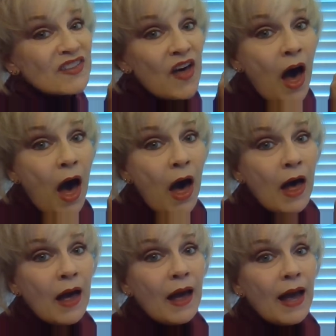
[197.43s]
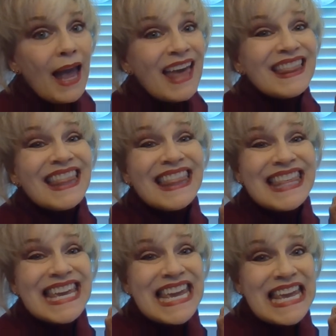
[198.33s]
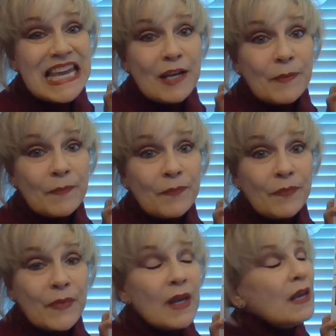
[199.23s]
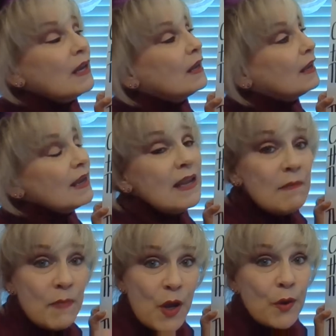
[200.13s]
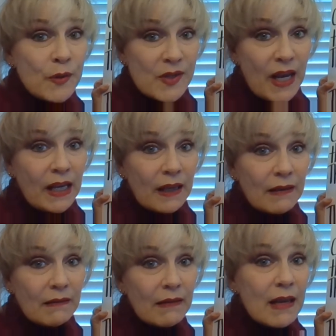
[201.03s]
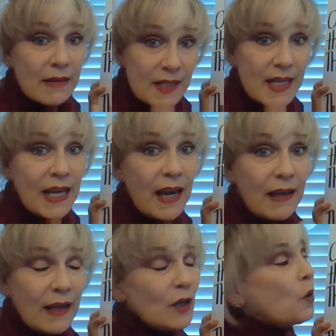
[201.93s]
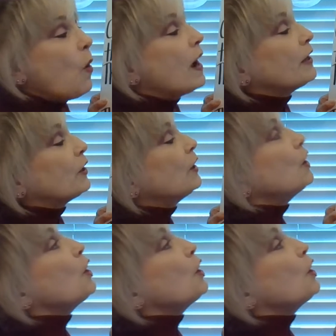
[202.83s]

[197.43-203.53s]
the and the. In music, in singing and choir,